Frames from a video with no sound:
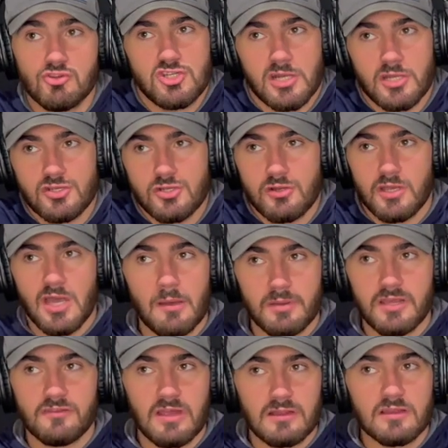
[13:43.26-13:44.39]
Jerry Jeudy guy, but
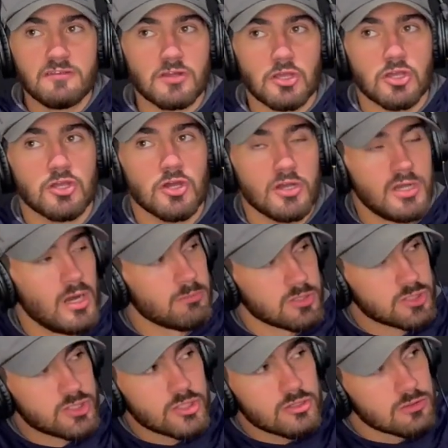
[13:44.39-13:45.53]
he's at least a good number
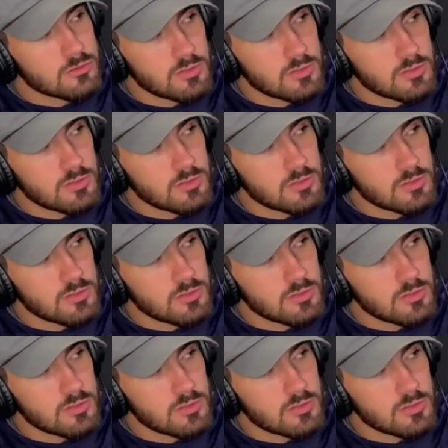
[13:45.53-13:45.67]
2.